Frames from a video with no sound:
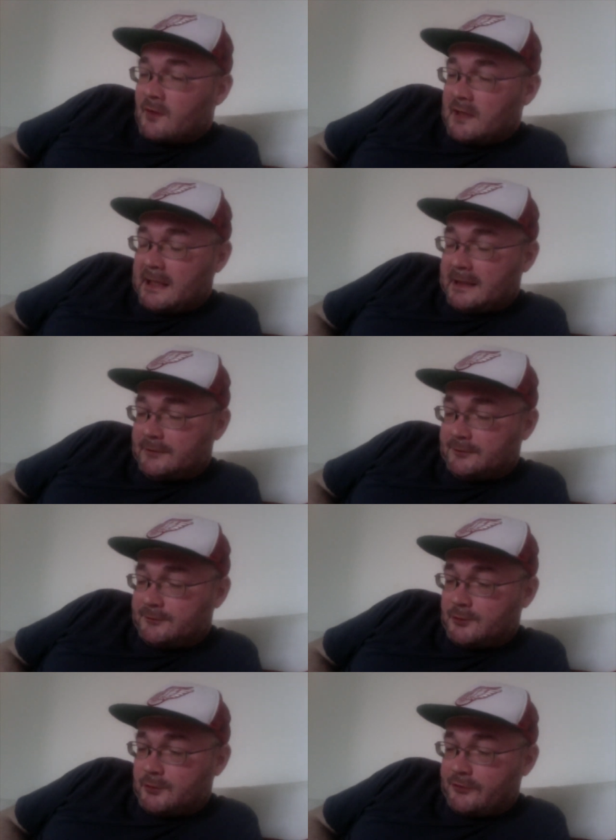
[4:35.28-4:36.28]
And of
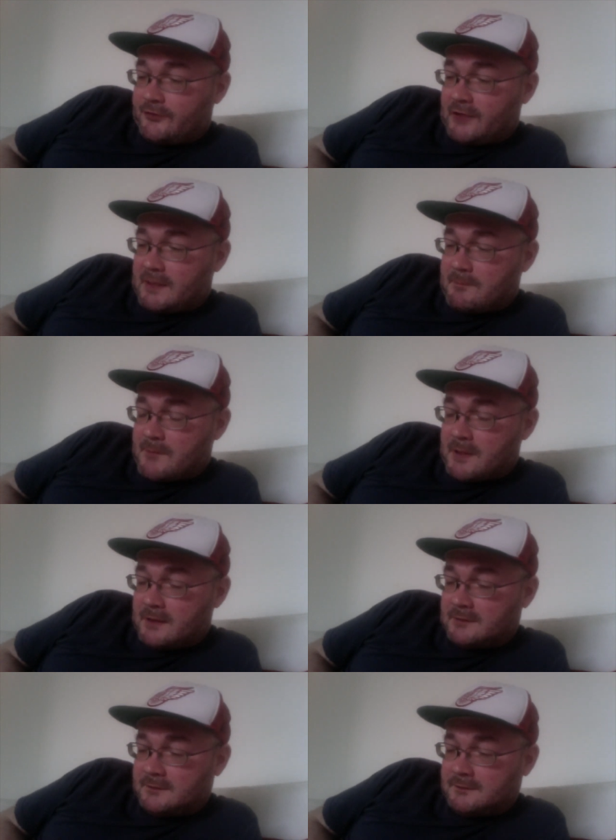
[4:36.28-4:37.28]
course, I'm
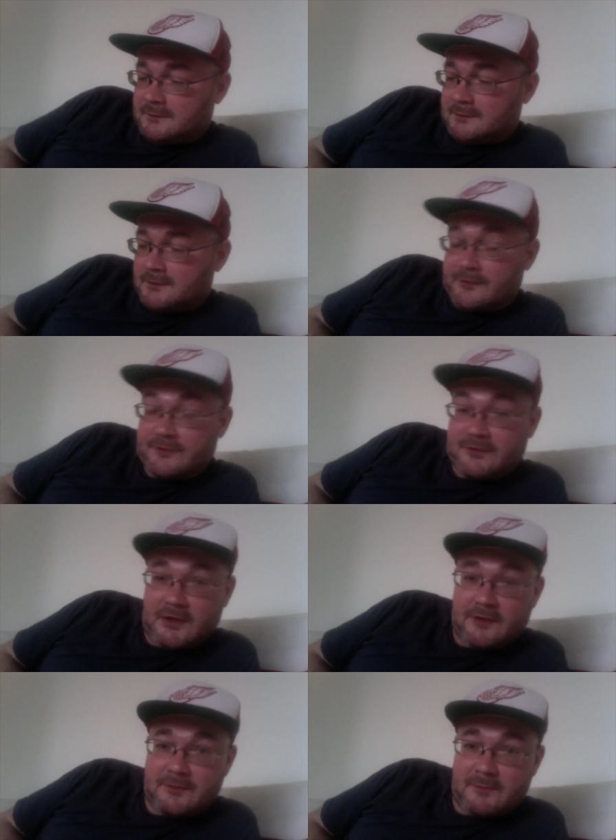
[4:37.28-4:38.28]
uh,
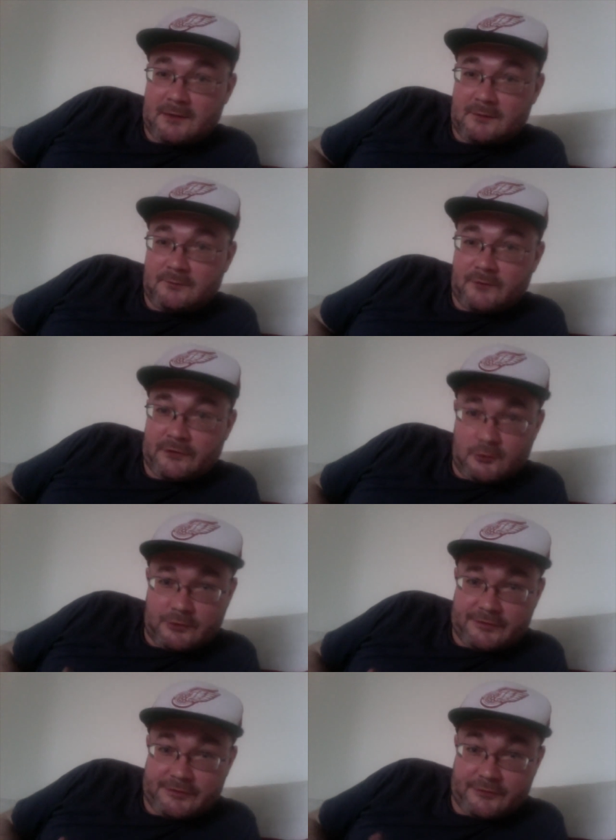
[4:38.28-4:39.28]
concerned about the
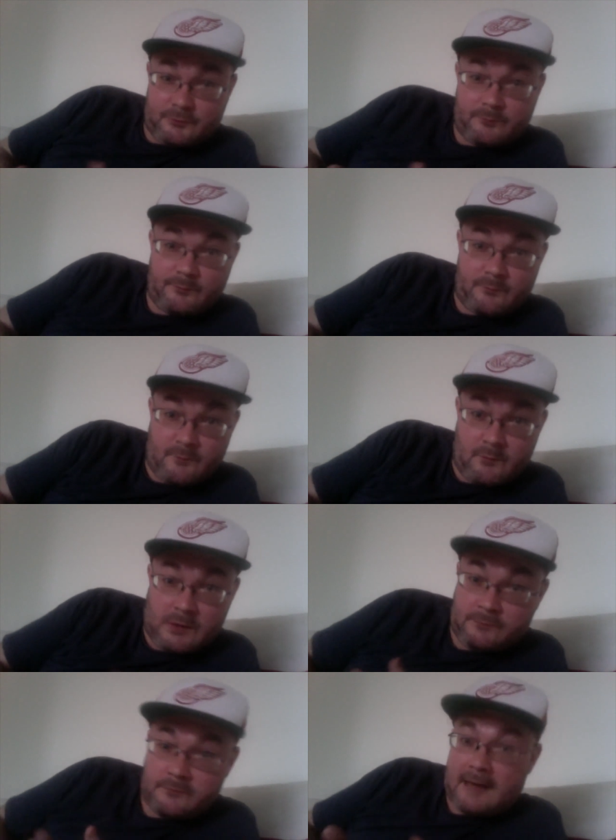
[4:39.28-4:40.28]
tortoises, or
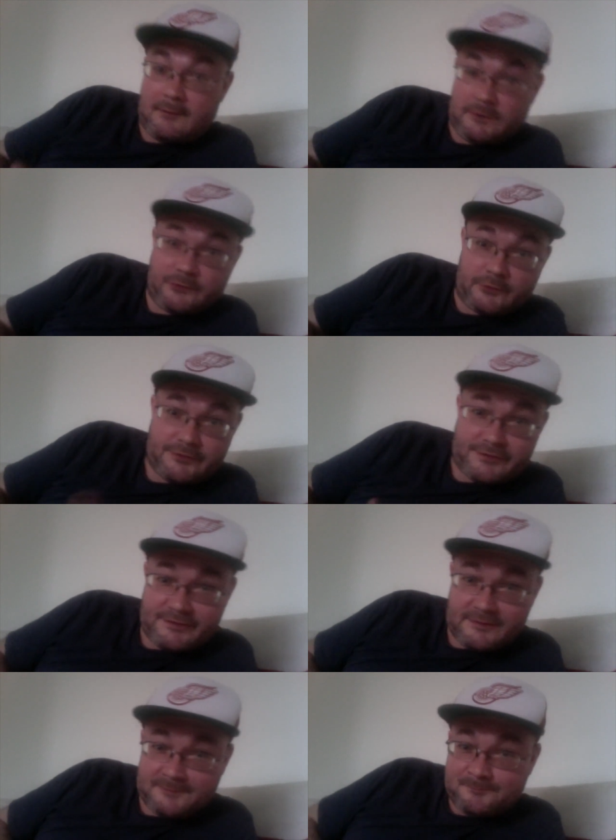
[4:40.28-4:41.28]
well, our
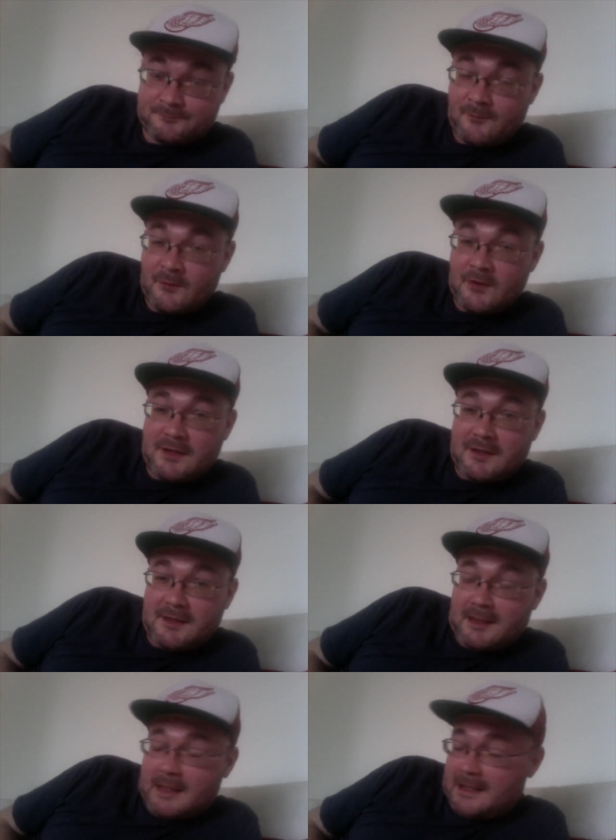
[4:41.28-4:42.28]
tortoises.
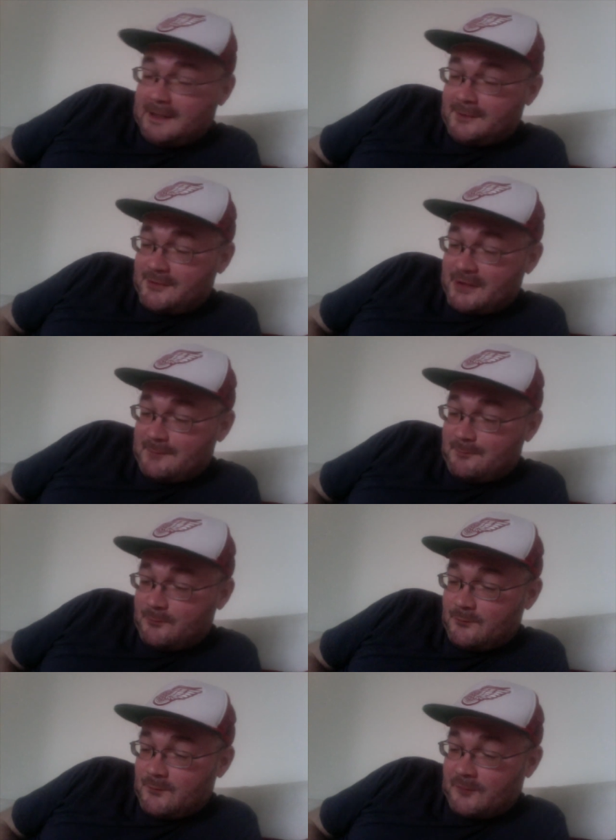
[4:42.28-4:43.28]
And um,
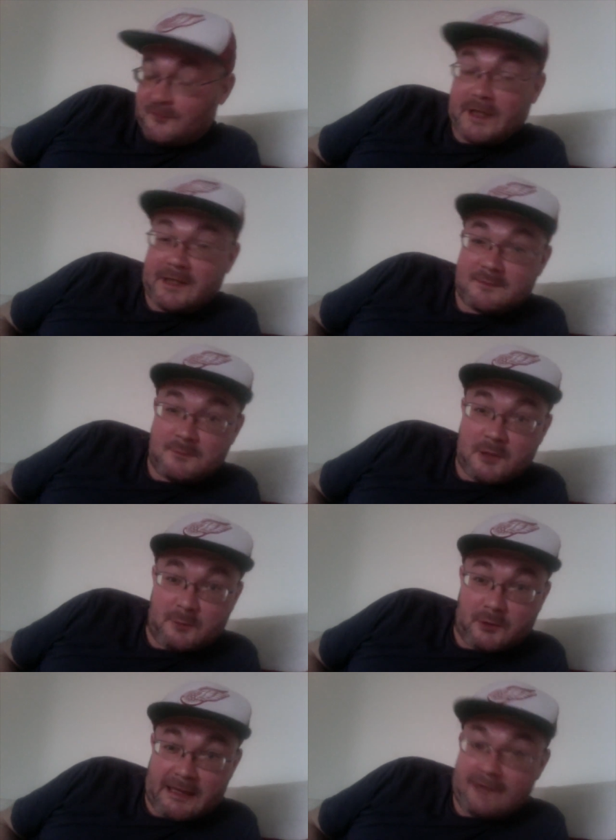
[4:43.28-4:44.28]
the funniest
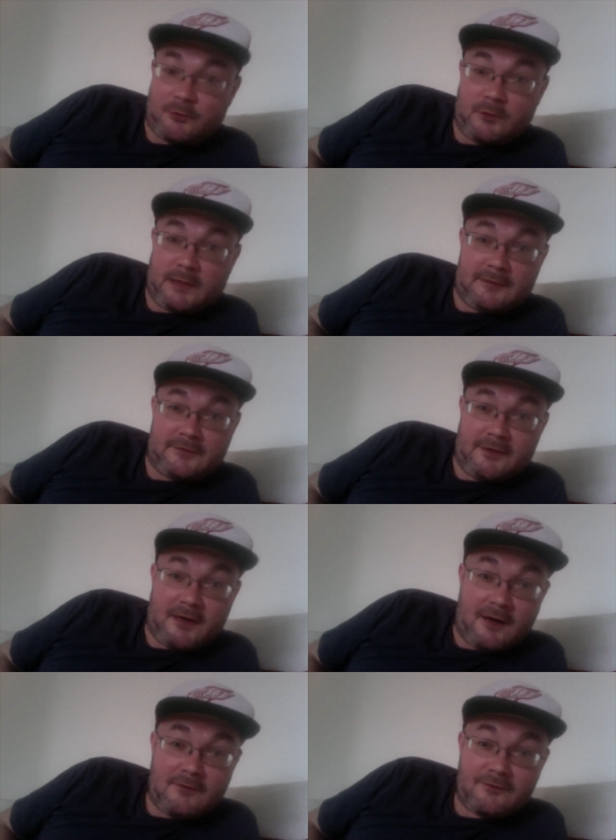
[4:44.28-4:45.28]
moment, everyone had to
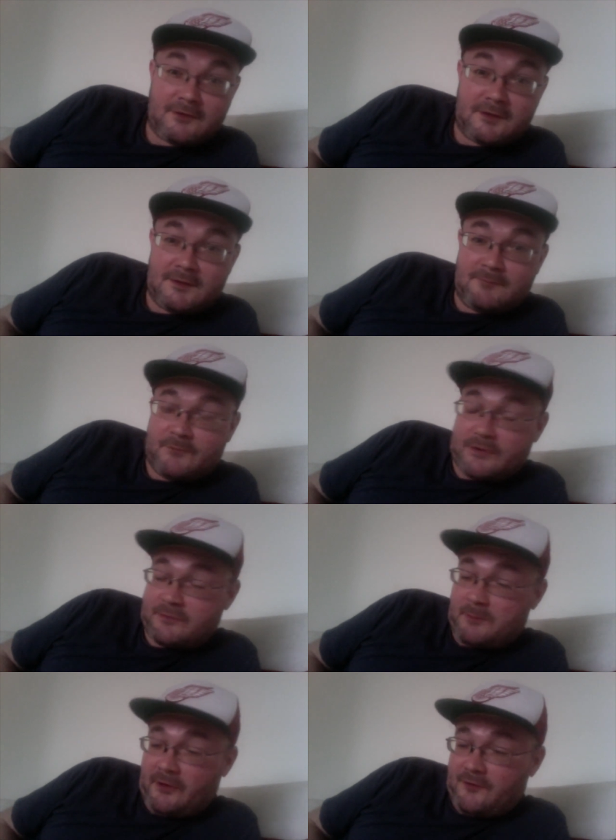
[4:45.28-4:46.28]
laugh,
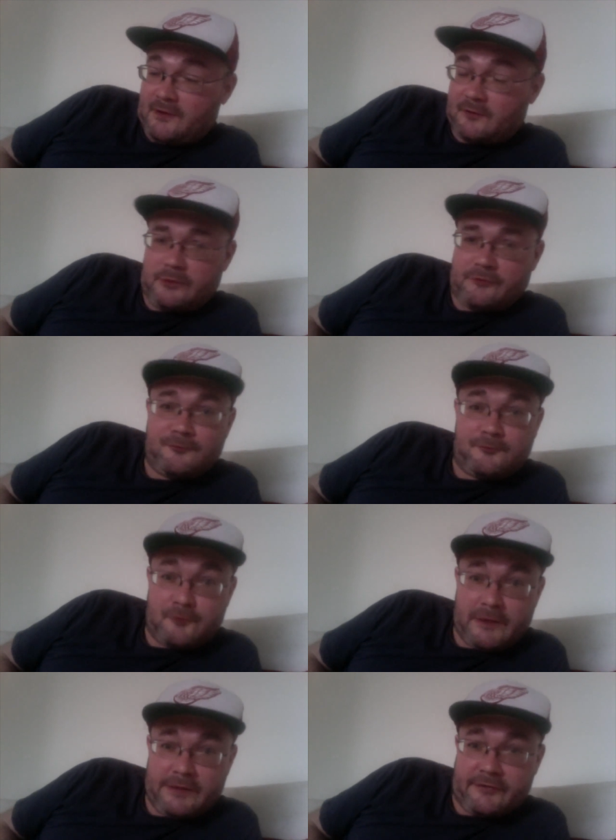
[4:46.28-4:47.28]
despite the fact we were
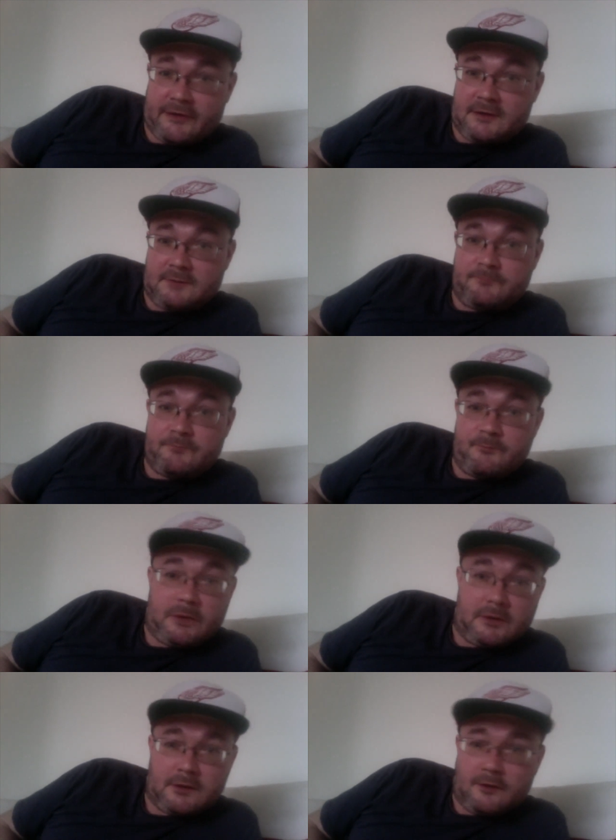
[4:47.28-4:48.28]
freezing our
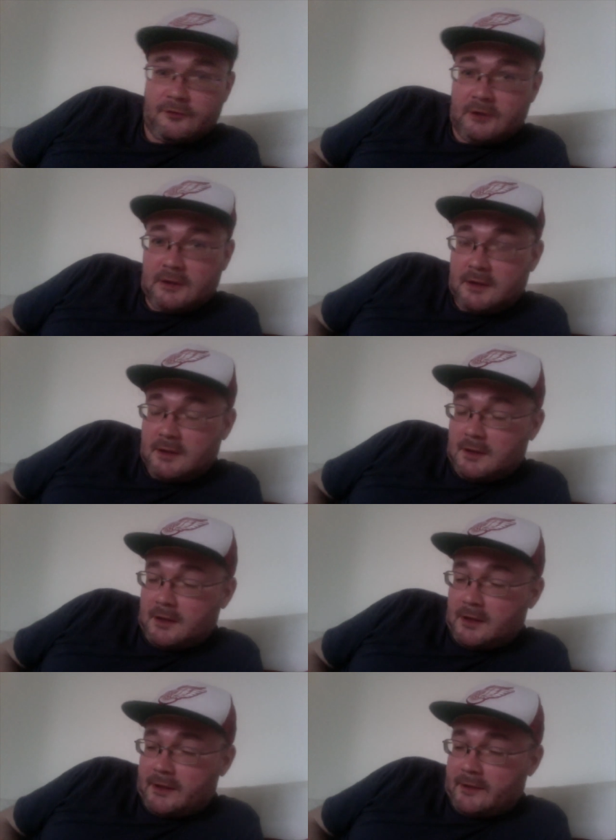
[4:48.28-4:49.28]
bollock off
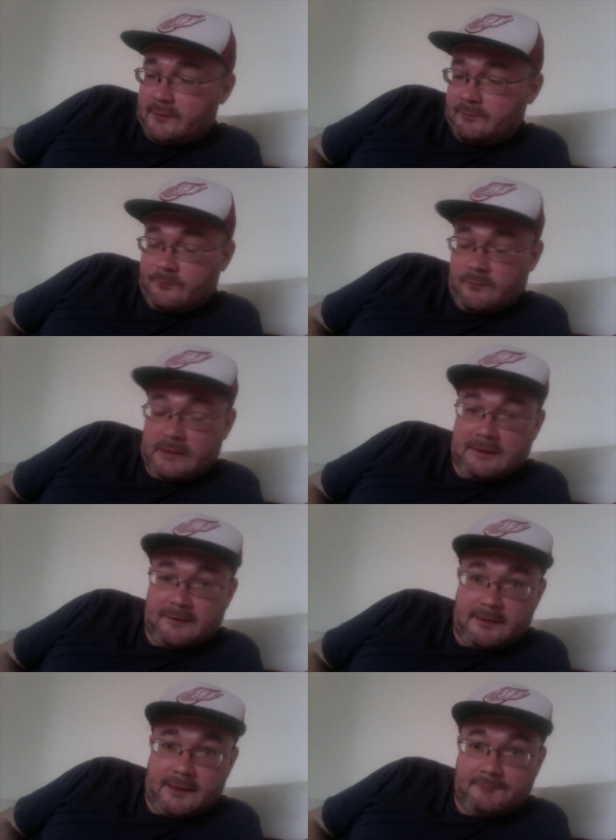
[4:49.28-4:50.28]
uh, in the middle of the
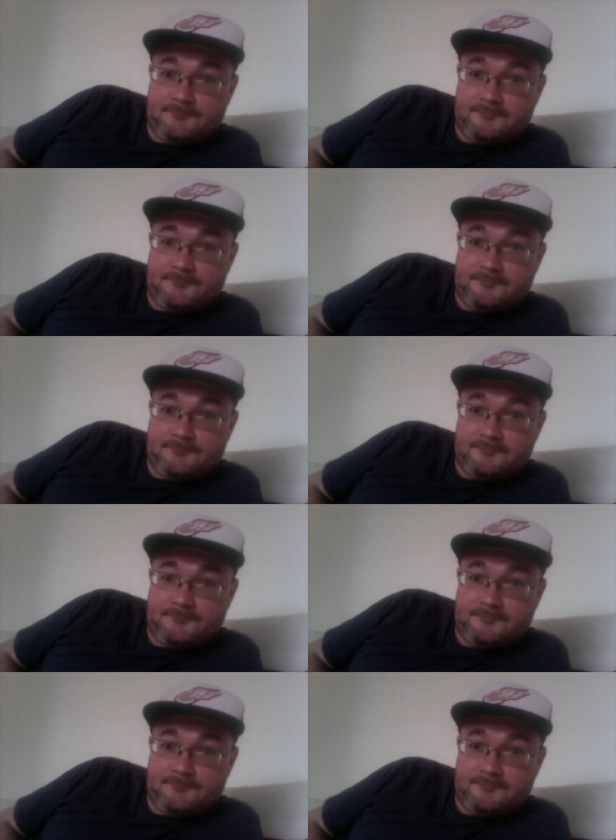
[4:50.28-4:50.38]
night.